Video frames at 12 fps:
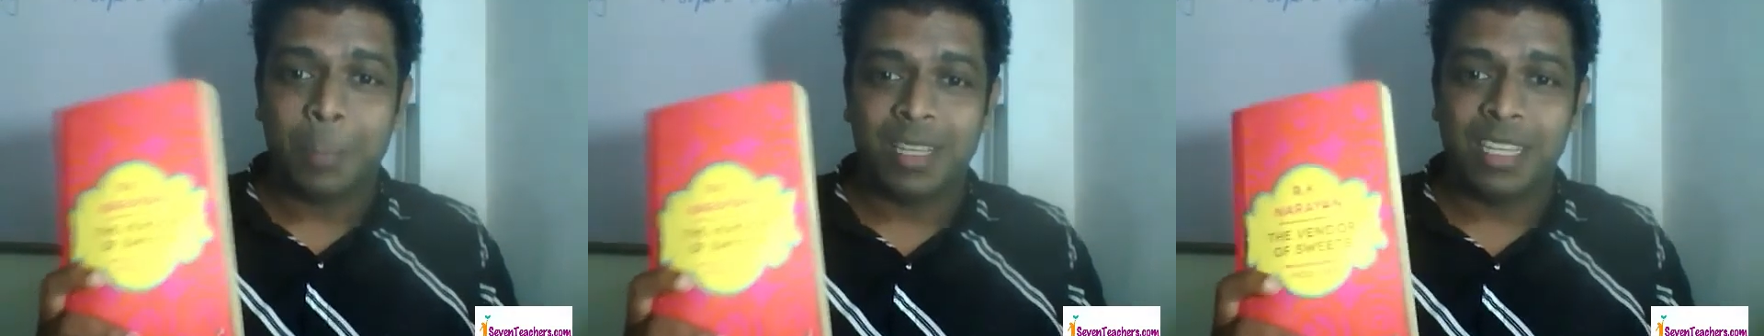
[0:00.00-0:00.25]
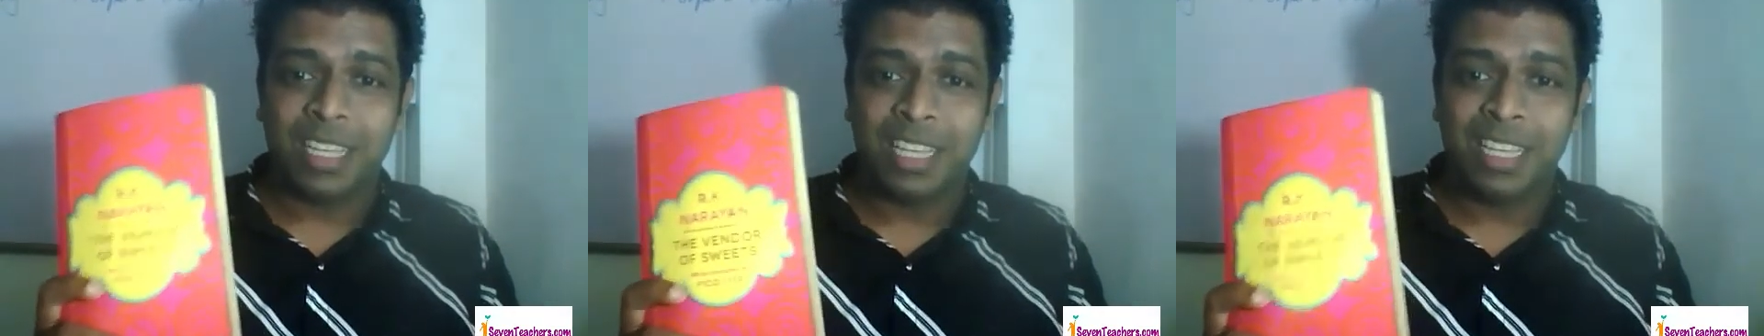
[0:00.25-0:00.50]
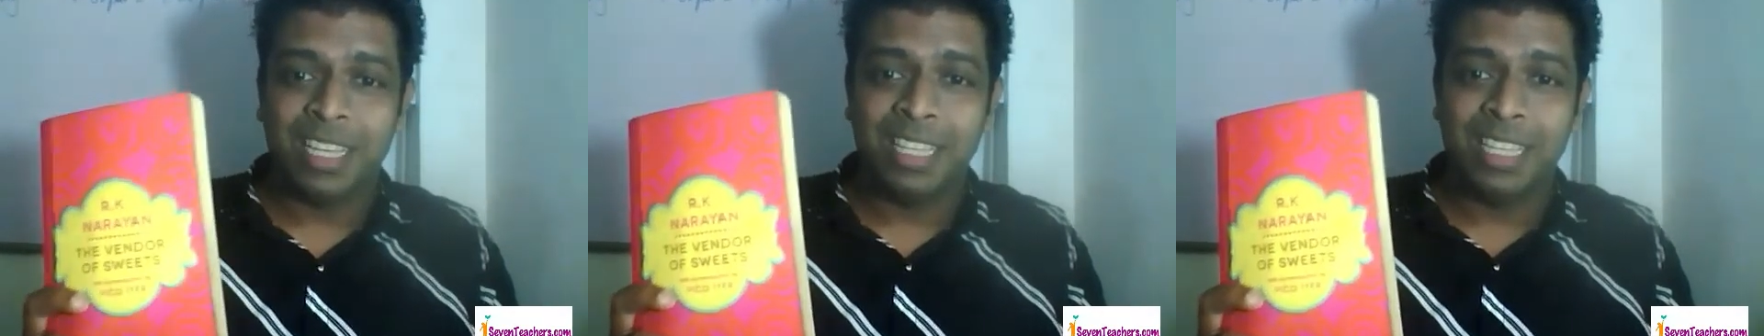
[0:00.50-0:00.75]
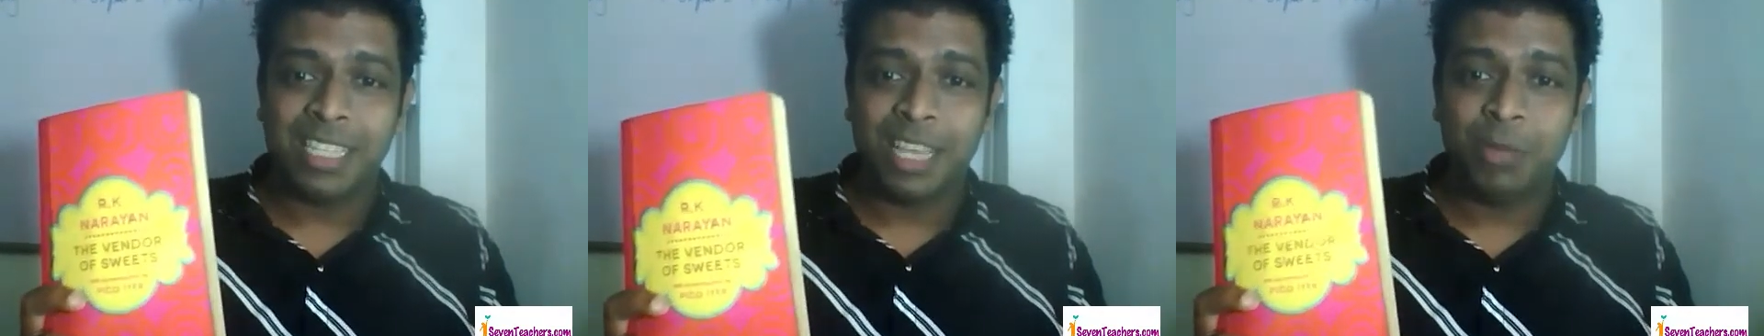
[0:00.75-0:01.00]

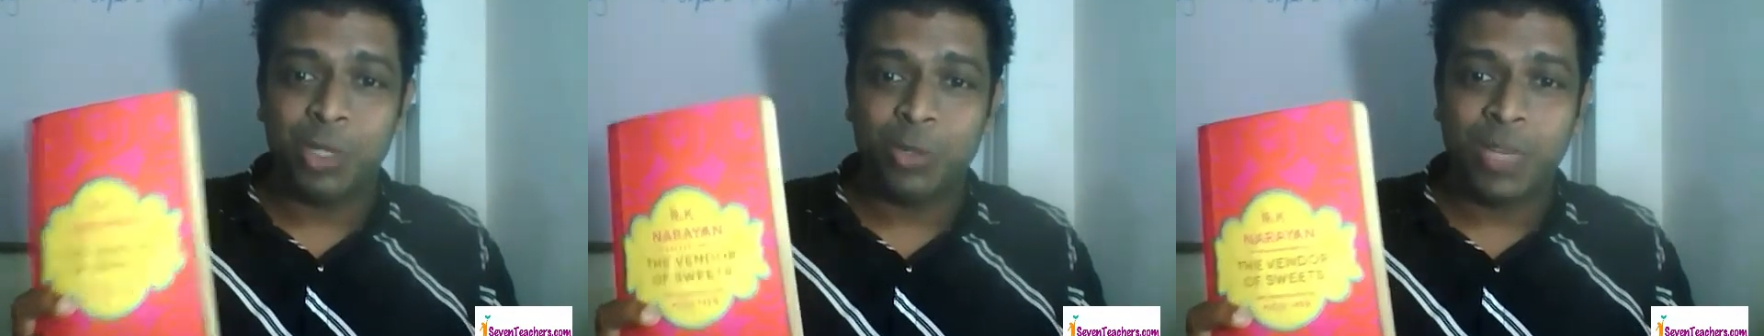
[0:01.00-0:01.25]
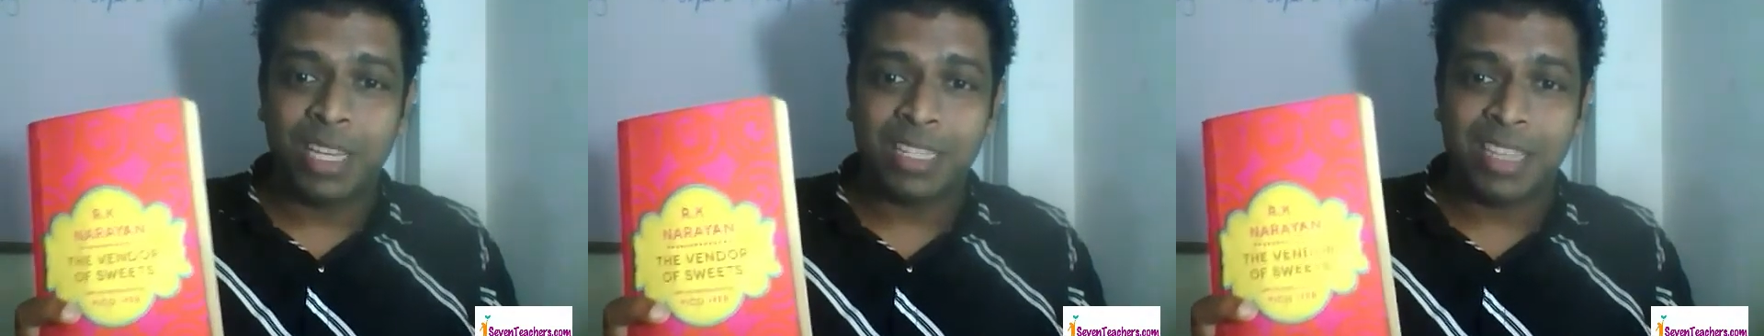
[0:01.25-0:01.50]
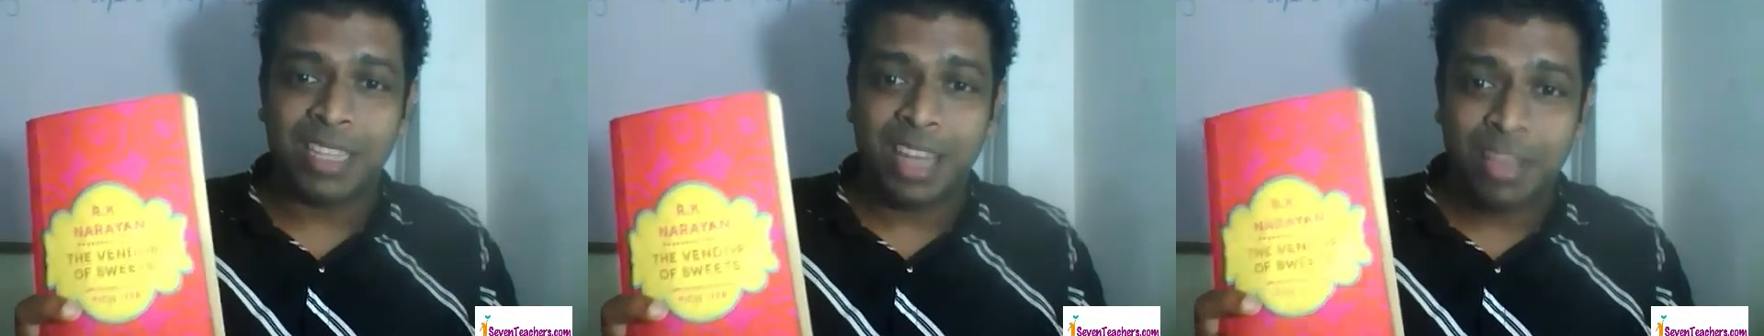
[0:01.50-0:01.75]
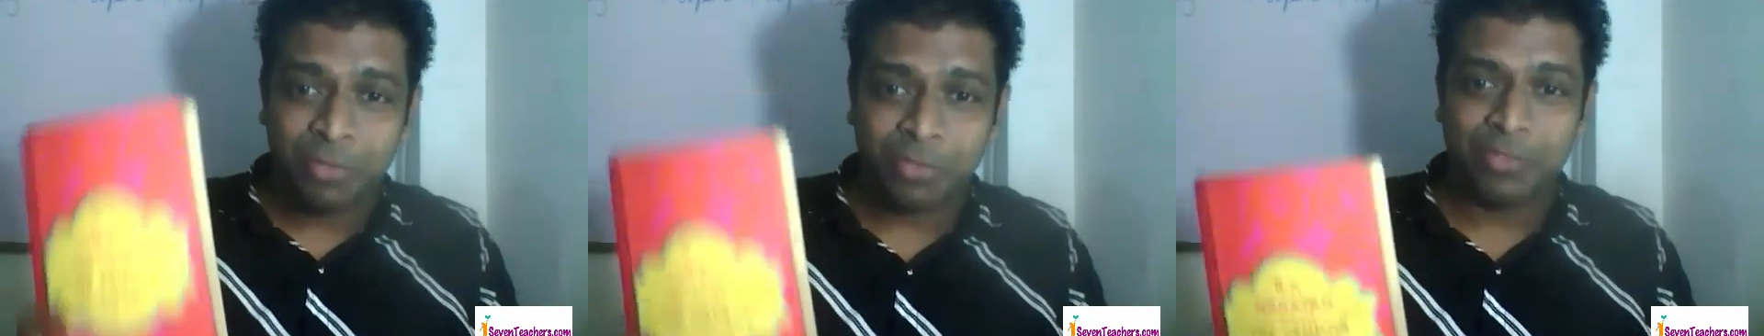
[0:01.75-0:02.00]
is able to make us
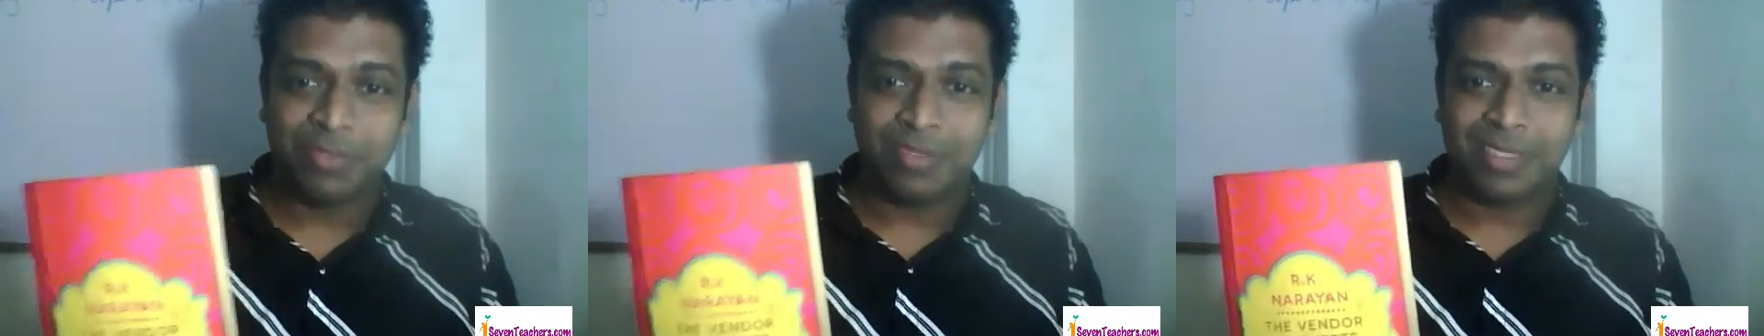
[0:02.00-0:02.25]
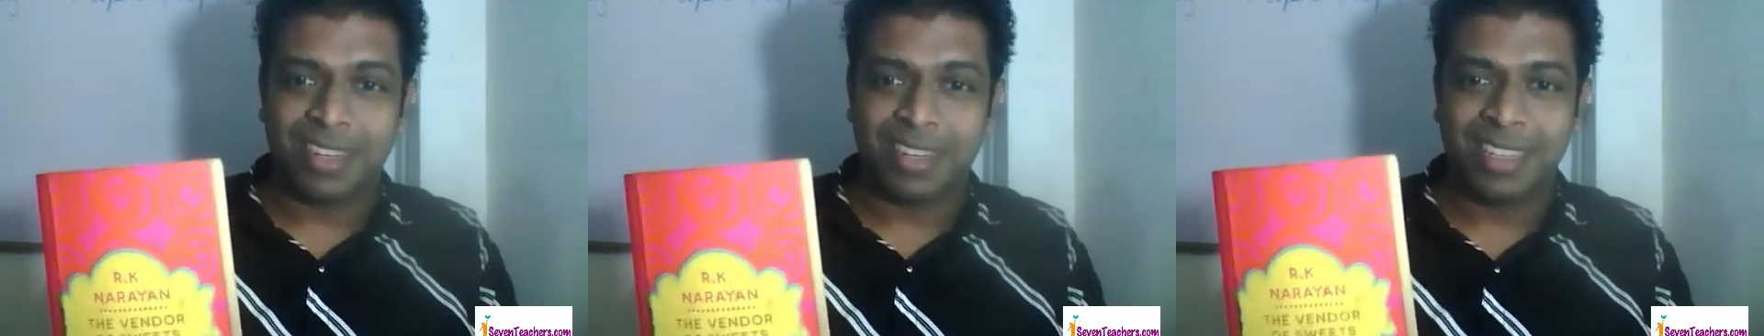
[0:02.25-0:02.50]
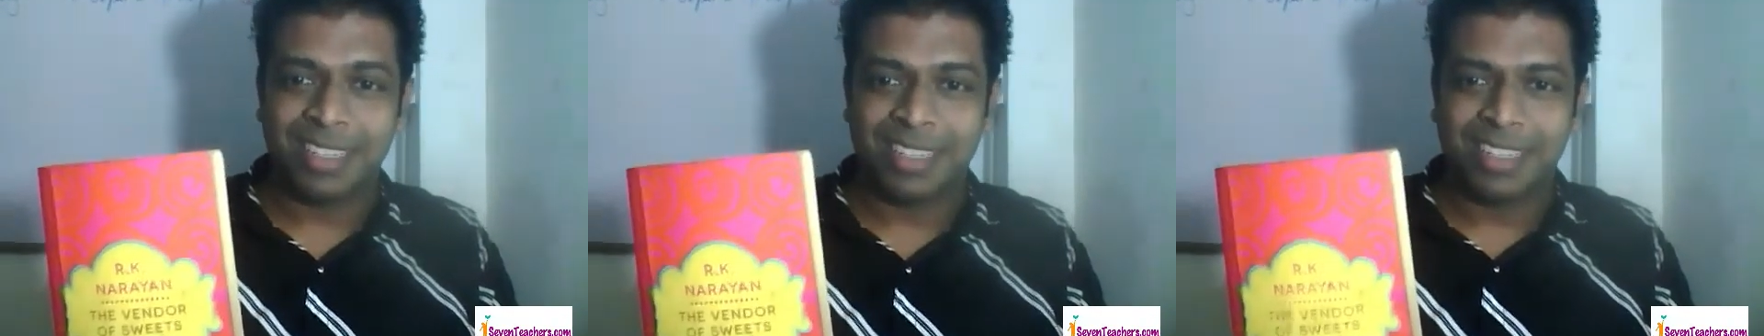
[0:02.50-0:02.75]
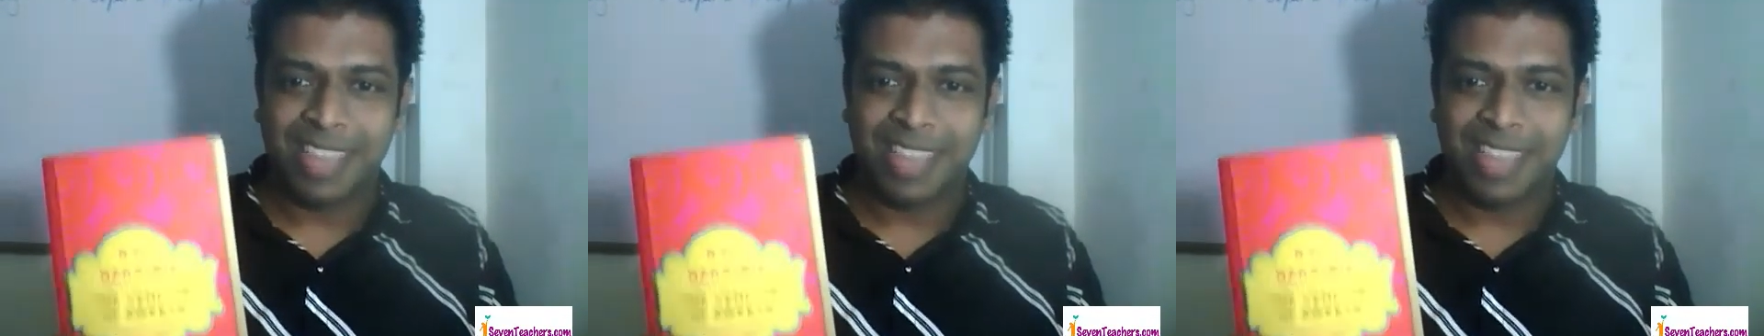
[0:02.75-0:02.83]
laugh, right?